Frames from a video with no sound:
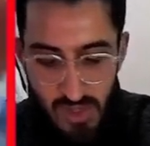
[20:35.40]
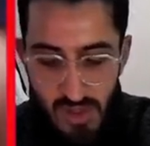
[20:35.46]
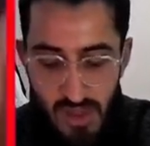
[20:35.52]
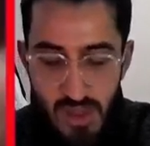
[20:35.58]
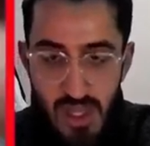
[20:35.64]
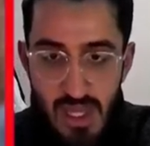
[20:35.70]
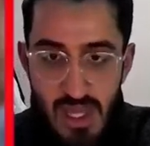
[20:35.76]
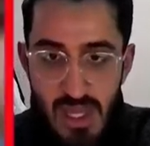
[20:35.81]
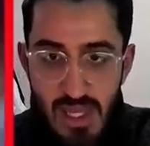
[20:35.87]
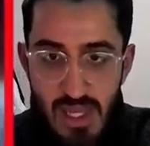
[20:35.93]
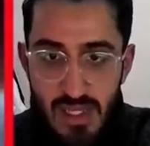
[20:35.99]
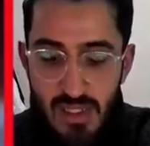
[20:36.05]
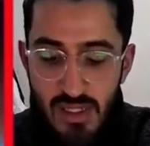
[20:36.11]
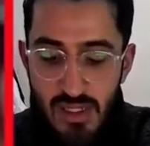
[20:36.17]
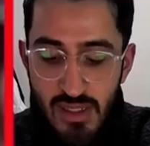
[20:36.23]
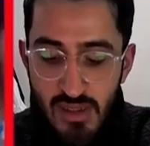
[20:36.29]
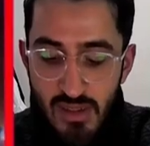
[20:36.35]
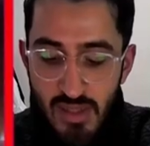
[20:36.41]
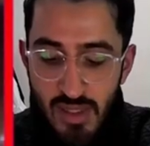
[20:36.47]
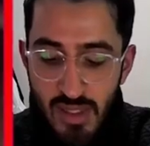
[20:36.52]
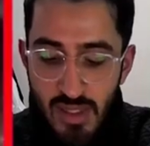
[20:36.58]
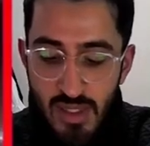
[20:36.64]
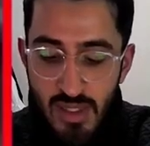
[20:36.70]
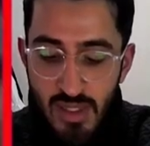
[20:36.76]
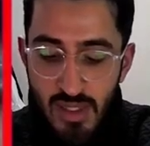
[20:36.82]
That.
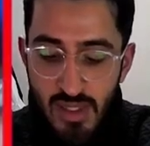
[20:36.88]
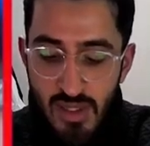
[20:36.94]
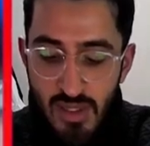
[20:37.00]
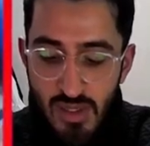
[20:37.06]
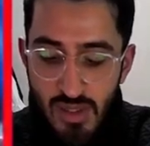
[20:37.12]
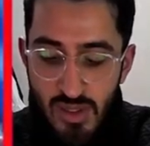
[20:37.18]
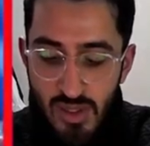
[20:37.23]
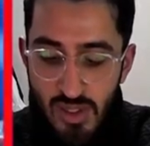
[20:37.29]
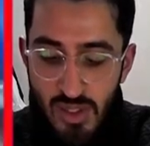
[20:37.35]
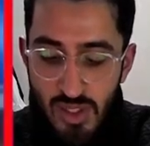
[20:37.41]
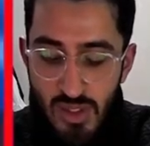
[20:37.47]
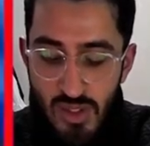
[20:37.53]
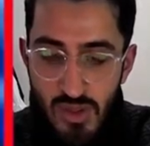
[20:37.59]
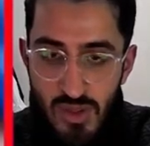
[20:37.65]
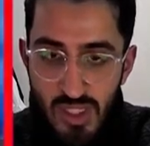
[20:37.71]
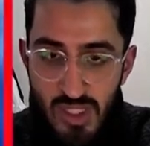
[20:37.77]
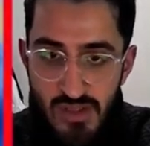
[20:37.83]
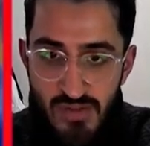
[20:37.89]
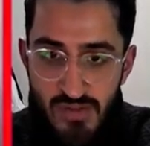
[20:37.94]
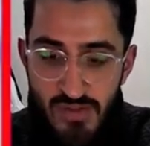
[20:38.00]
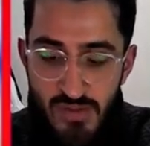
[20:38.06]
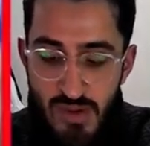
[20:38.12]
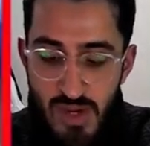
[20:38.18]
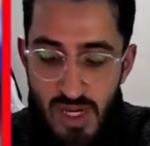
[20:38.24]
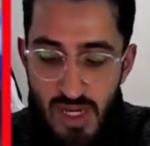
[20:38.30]
Use the
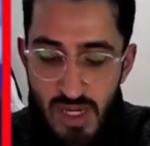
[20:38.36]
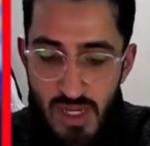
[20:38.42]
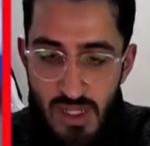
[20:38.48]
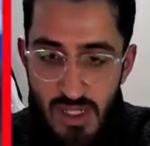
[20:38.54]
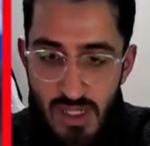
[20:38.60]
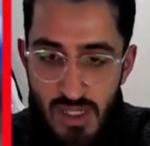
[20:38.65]
front.